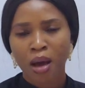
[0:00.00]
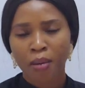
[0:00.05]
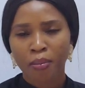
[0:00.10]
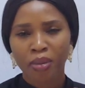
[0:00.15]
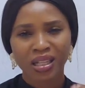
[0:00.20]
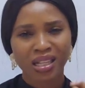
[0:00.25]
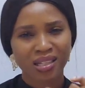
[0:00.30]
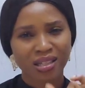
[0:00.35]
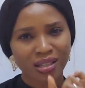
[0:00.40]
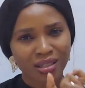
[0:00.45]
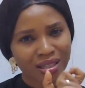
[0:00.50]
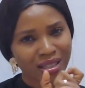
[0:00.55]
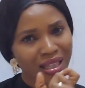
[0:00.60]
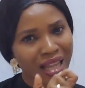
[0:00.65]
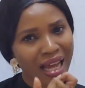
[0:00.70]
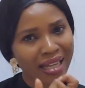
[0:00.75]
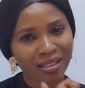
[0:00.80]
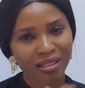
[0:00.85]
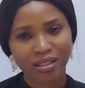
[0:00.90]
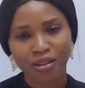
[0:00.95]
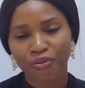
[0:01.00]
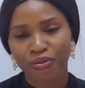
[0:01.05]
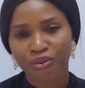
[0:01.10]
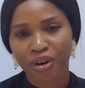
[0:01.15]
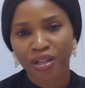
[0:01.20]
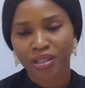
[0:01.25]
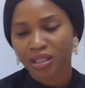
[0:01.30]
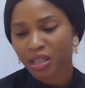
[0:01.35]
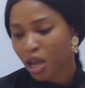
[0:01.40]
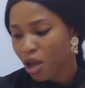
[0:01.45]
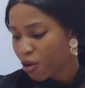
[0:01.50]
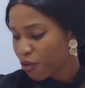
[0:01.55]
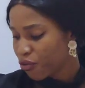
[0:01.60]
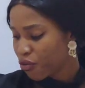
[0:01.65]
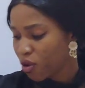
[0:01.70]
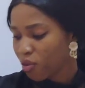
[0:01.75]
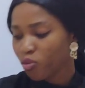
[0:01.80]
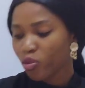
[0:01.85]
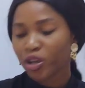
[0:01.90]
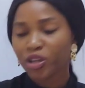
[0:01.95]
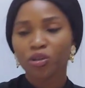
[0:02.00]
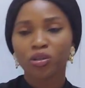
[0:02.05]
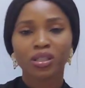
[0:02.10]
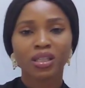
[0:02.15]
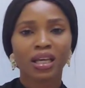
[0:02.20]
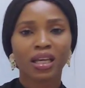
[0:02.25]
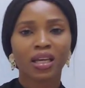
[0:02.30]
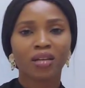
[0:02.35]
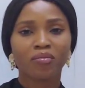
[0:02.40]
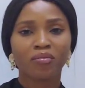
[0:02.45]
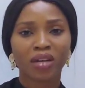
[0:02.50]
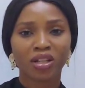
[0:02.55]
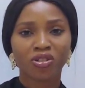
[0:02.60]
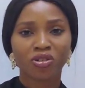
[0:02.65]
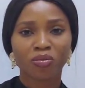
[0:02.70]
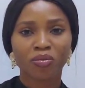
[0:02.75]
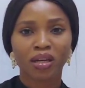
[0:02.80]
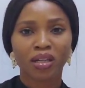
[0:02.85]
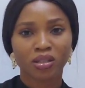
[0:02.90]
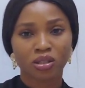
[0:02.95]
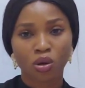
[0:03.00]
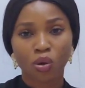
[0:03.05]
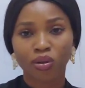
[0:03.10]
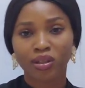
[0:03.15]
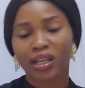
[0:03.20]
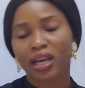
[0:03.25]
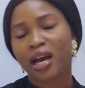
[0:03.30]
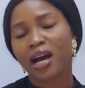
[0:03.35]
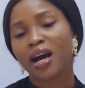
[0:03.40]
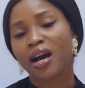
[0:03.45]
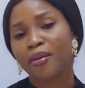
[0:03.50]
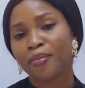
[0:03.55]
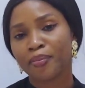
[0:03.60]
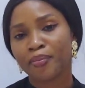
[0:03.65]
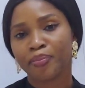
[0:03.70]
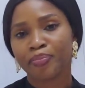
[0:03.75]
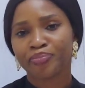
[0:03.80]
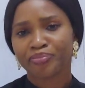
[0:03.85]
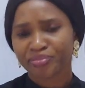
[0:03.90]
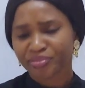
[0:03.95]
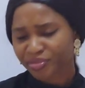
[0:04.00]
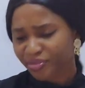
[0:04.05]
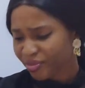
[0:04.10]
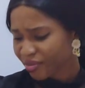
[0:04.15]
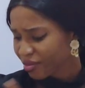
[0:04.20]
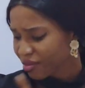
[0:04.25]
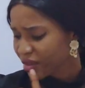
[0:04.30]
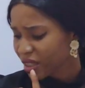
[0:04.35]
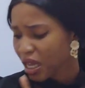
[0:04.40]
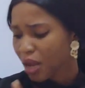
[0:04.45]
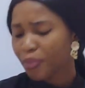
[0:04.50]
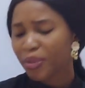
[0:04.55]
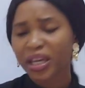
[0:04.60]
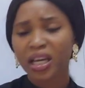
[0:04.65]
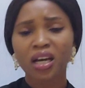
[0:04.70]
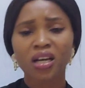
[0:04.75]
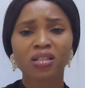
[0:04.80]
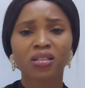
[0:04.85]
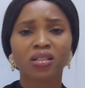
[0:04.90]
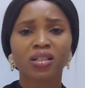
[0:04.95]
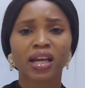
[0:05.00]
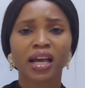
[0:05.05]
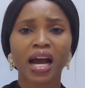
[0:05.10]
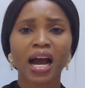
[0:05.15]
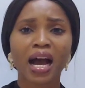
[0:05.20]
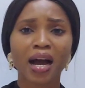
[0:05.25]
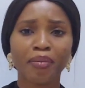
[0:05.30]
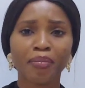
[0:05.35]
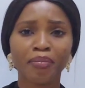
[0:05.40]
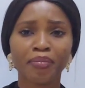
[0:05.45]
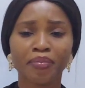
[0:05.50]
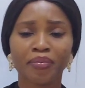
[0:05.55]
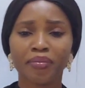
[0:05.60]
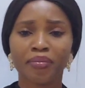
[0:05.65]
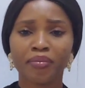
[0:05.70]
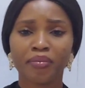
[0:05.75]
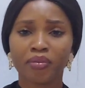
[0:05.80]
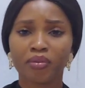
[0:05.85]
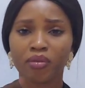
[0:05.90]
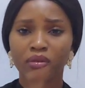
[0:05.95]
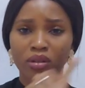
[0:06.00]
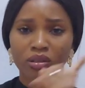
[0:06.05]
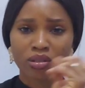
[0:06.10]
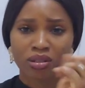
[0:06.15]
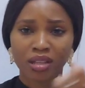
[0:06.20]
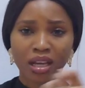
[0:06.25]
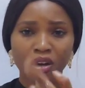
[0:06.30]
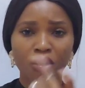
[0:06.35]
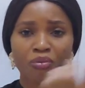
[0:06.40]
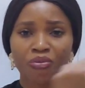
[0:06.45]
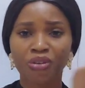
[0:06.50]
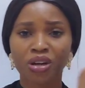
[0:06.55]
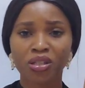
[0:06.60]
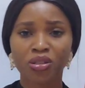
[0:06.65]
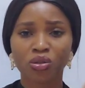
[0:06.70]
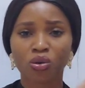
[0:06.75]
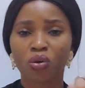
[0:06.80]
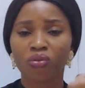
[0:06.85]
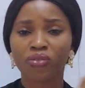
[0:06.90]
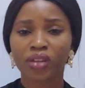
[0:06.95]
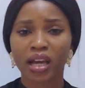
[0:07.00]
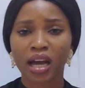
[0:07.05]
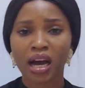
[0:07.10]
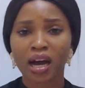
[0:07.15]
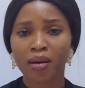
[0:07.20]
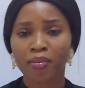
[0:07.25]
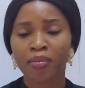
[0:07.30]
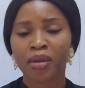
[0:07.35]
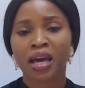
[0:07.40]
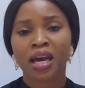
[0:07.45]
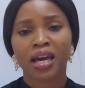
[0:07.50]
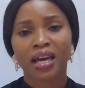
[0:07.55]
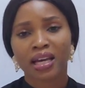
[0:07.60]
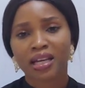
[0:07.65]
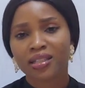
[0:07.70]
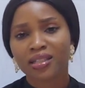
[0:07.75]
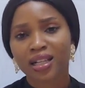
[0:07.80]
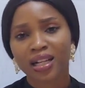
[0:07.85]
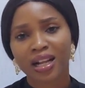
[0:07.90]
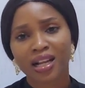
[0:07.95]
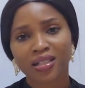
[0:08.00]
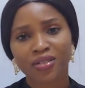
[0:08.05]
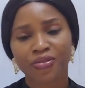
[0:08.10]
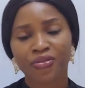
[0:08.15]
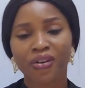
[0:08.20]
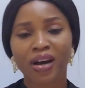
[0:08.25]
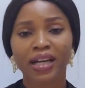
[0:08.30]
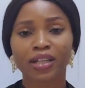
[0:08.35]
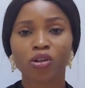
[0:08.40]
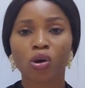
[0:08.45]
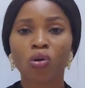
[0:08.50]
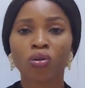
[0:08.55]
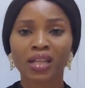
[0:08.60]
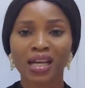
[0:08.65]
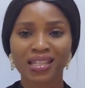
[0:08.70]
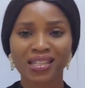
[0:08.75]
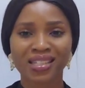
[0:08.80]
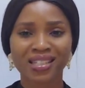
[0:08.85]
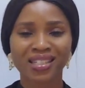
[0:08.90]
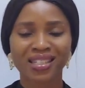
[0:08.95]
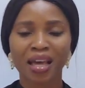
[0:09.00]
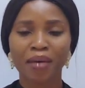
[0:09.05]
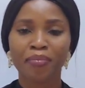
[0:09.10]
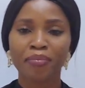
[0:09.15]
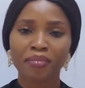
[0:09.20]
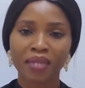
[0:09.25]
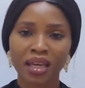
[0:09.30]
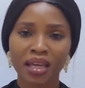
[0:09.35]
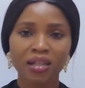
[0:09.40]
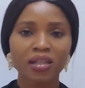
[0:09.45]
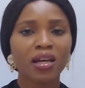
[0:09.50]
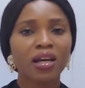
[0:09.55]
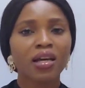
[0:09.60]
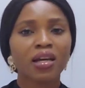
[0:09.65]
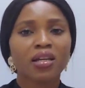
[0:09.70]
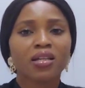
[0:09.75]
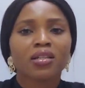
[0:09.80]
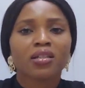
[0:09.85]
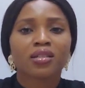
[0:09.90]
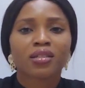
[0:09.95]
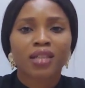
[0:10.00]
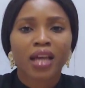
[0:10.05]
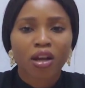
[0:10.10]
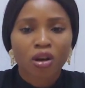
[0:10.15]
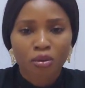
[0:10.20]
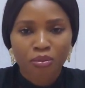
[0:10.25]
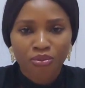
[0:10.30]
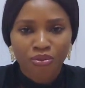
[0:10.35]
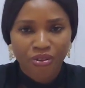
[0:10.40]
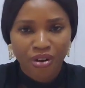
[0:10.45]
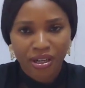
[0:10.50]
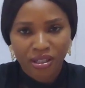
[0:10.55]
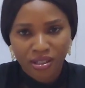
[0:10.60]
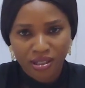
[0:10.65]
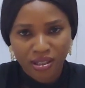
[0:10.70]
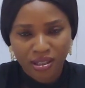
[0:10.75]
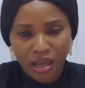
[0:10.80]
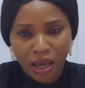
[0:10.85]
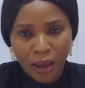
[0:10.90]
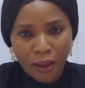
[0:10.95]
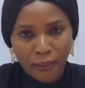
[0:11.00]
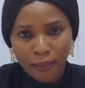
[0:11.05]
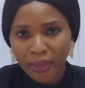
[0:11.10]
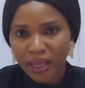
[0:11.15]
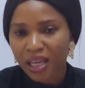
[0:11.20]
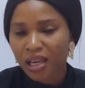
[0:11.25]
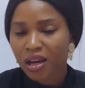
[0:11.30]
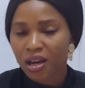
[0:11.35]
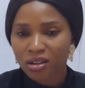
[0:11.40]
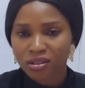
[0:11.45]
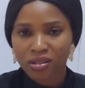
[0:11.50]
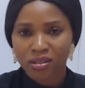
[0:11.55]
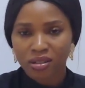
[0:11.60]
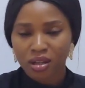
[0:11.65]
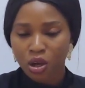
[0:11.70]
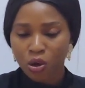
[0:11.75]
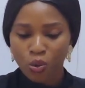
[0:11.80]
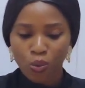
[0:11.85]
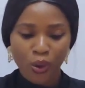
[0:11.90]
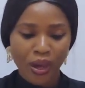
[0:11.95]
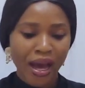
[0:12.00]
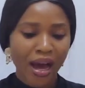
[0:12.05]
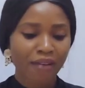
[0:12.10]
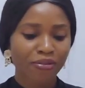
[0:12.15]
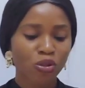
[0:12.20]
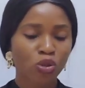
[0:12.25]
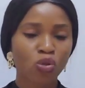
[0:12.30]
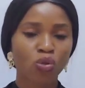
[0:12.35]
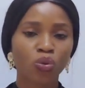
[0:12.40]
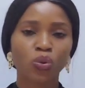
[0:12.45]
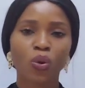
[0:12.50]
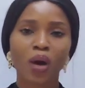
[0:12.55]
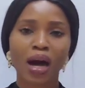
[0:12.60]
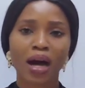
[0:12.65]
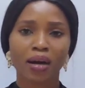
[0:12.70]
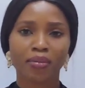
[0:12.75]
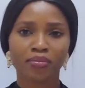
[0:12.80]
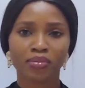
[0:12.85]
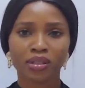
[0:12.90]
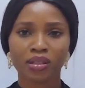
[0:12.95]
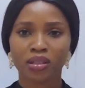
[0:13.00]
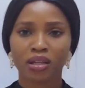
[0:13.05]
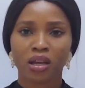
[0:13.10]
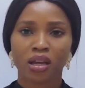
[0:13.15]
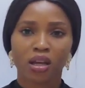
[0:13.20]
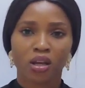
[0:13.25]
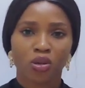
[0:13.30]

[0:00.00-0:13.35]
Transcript: But there's a slight difference from when you're taking measurements on the arm, because the circumference of the arm is classified under semi-circumference, because we have 2 arms.